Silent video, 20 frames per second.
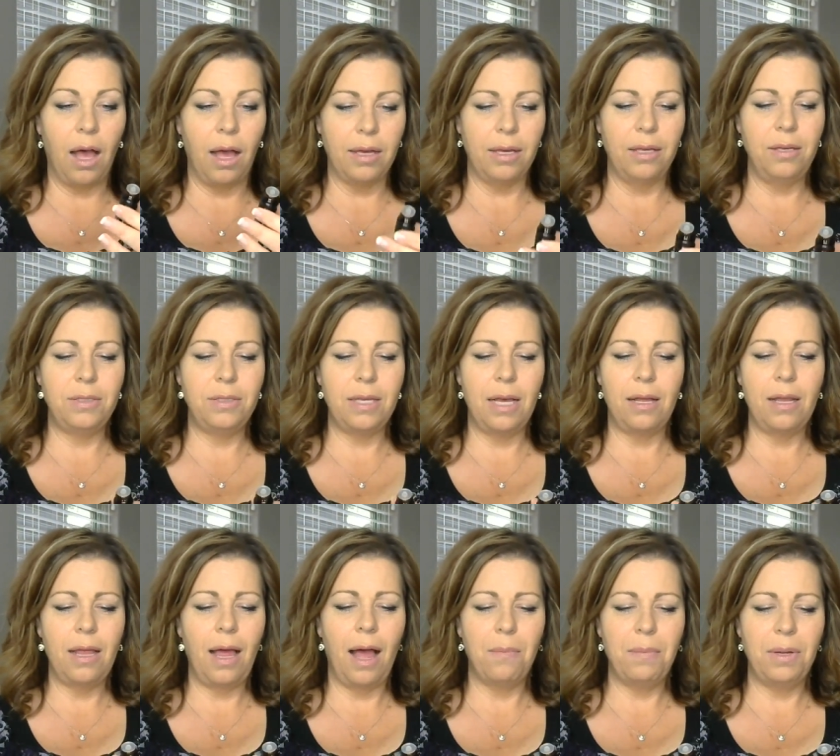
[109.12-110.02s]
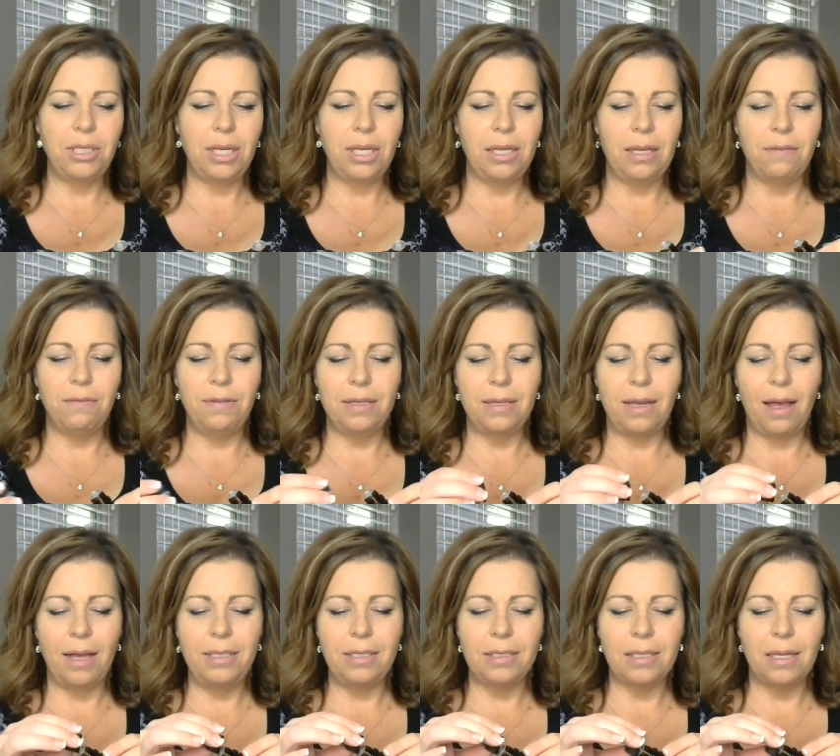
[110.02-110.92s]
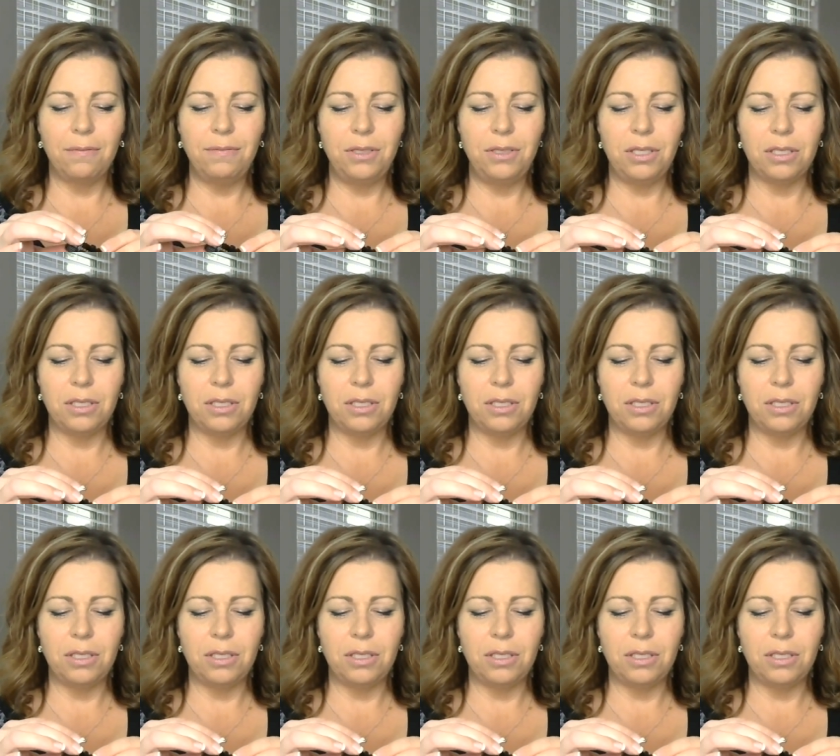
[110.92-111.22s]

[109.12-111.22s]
Can you tell how much I love it? I just love to